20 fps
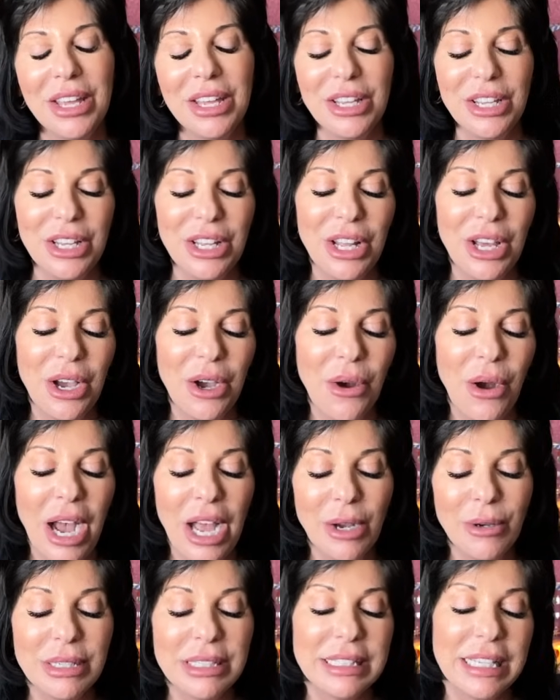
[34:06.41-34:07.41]
You know,
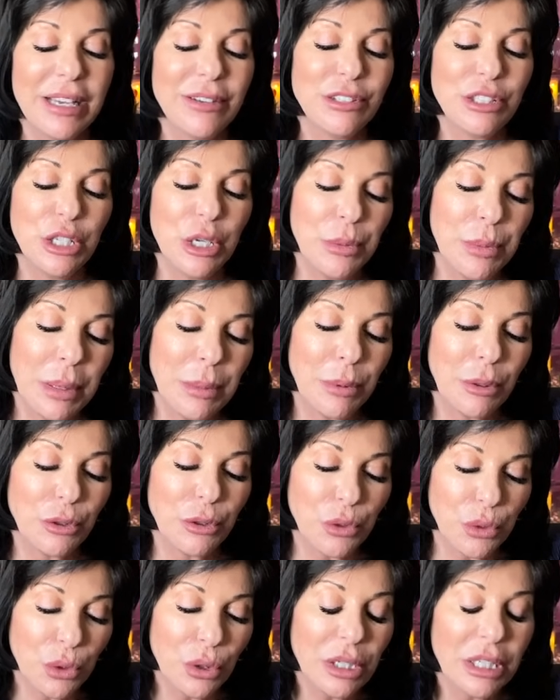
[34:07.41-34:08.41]
I always say if two people
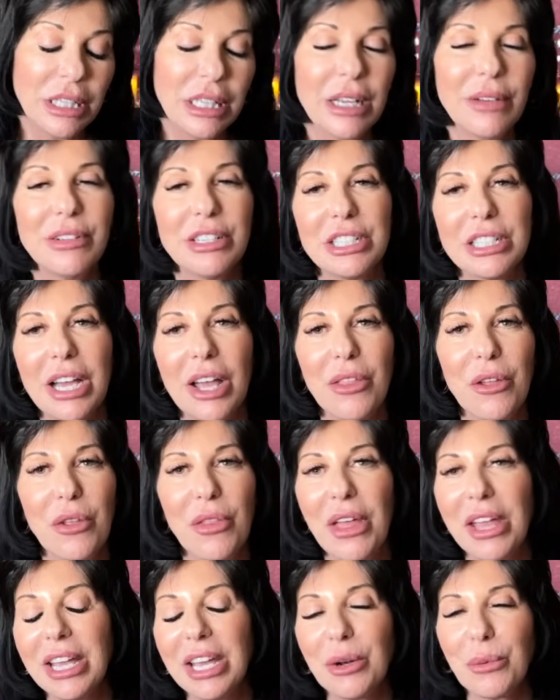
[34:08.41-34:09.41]
truly love each other,
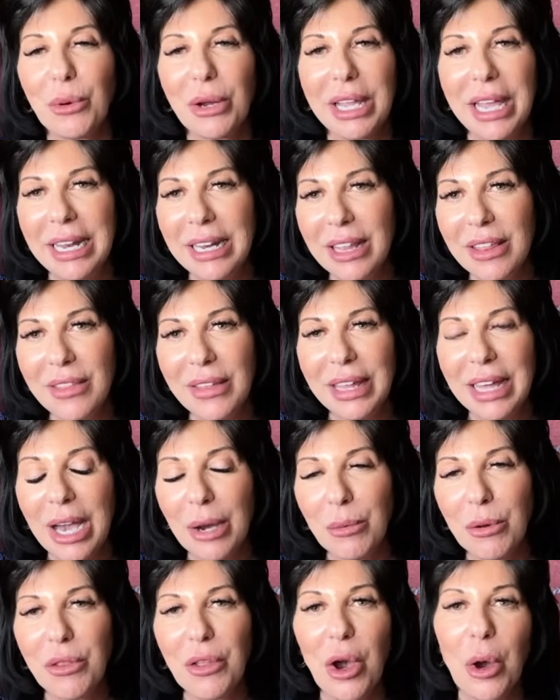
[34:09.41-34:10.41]
they can work anything
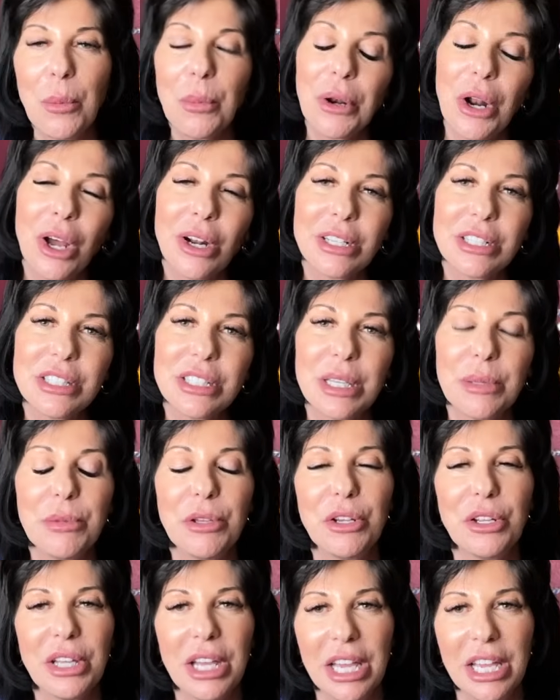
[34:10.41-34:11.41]
out with open, honest
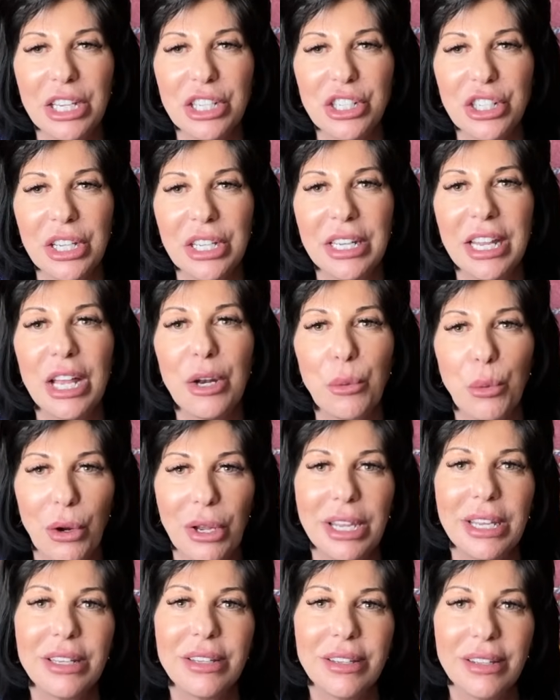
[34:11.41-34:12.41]
communication and
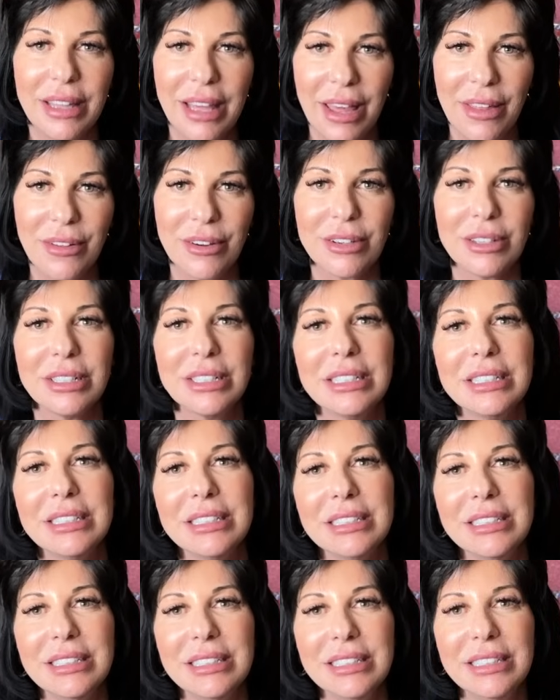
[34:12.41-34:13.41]
working together.
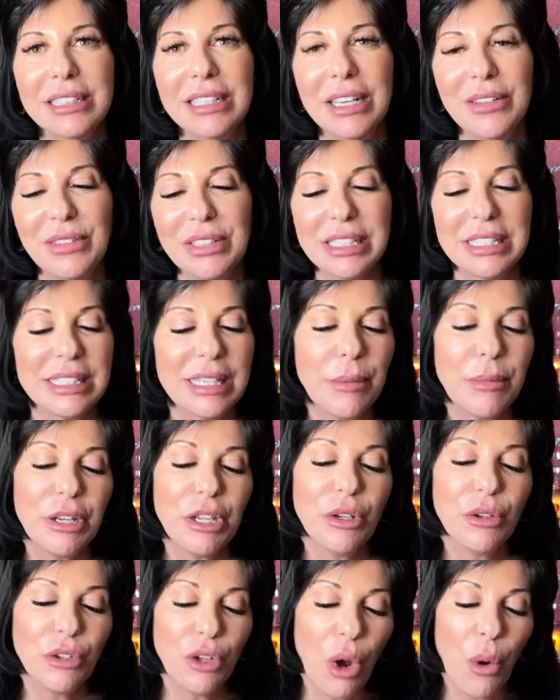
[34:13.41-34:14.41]
If this is somebody
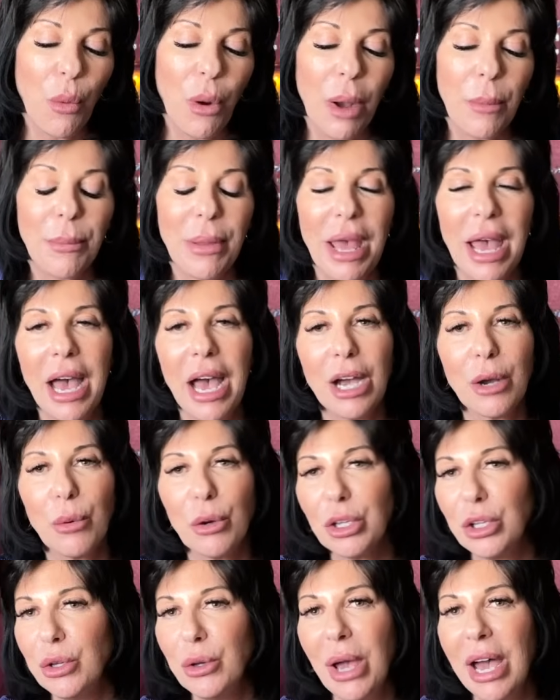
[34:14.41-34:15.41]
you don't want back,
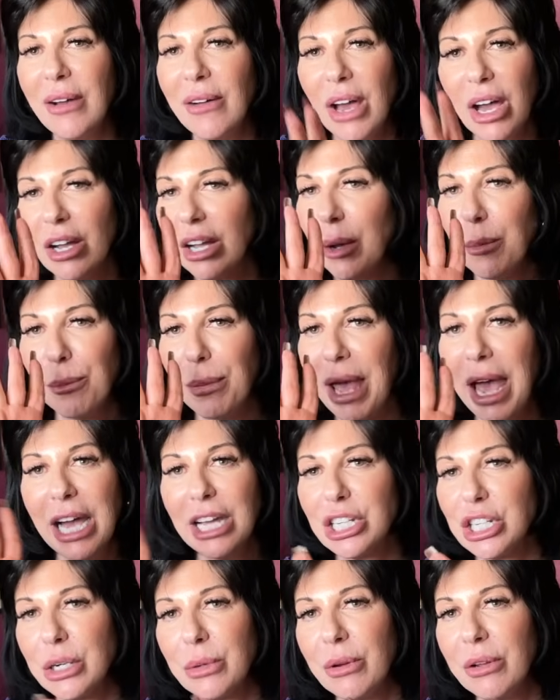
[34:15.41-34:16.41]
well, you have a
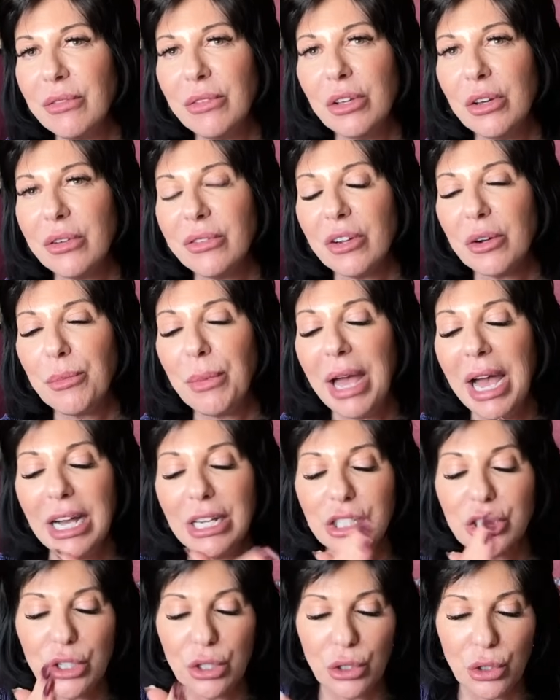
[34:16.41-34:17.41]
compassionate review of your
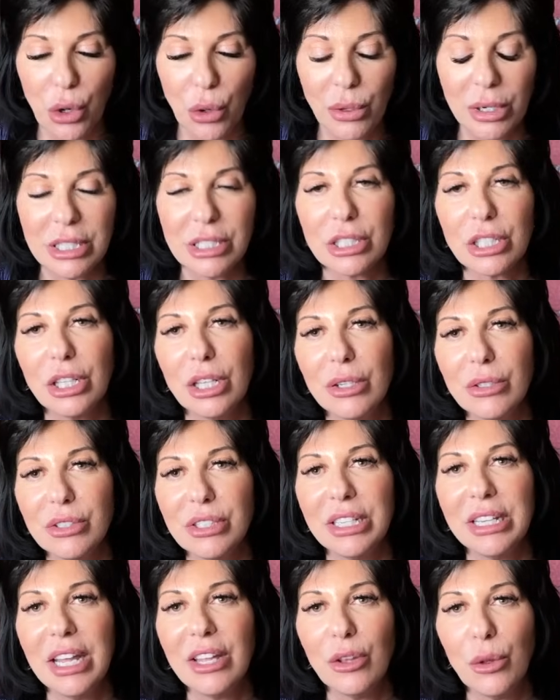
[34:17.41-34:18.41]
past, your door is
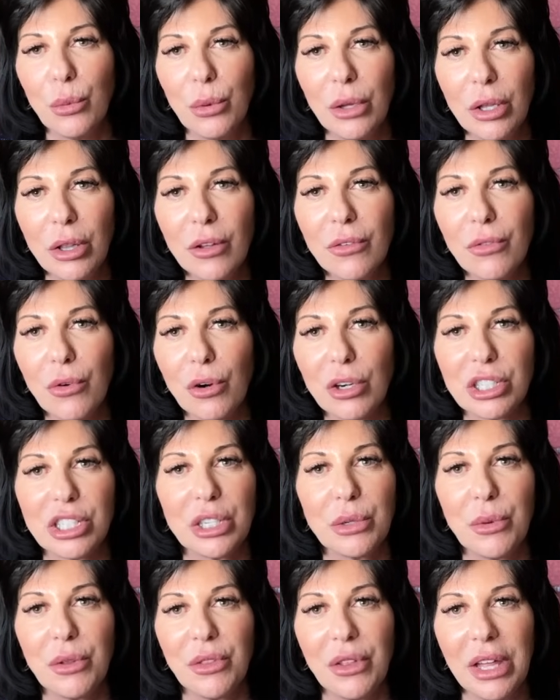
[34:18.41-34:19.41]
closing, and the Wheel of
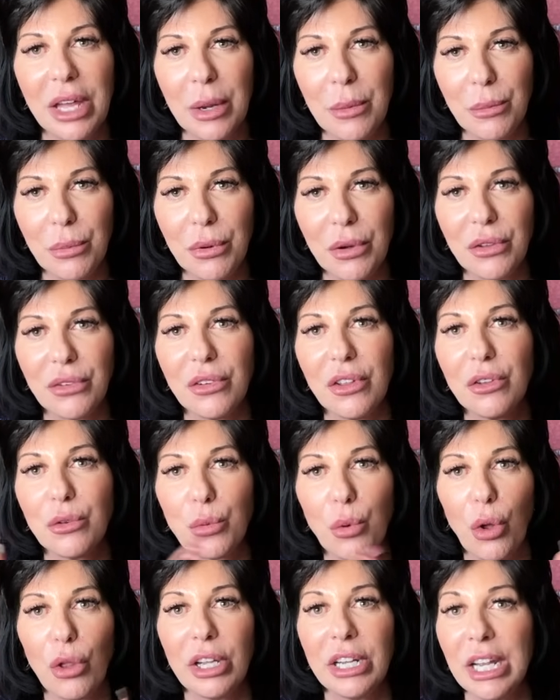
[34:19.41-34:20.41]
Fortune with the Empress is
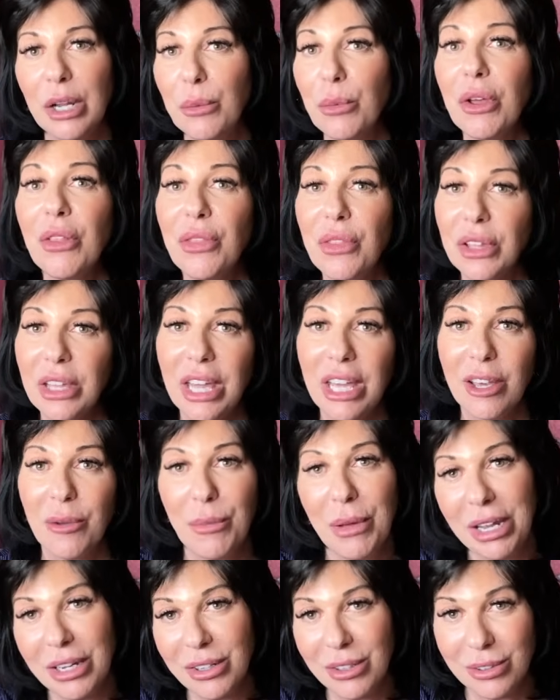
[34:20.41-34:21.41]
rolling in with the King of
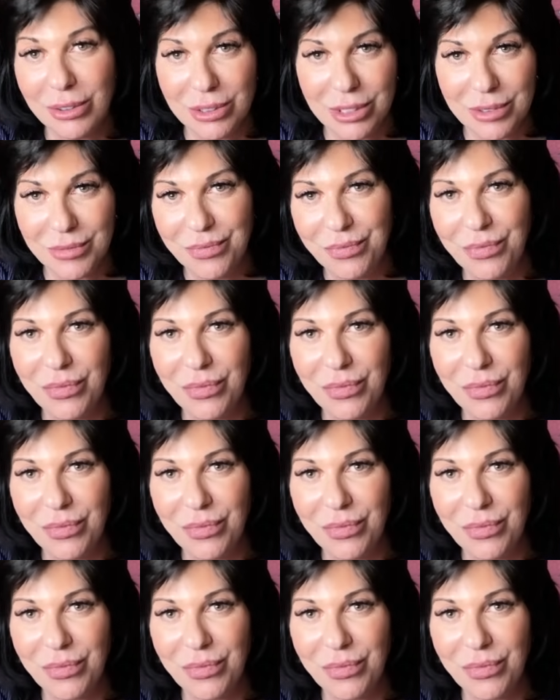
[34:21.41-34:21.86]
Pentacles.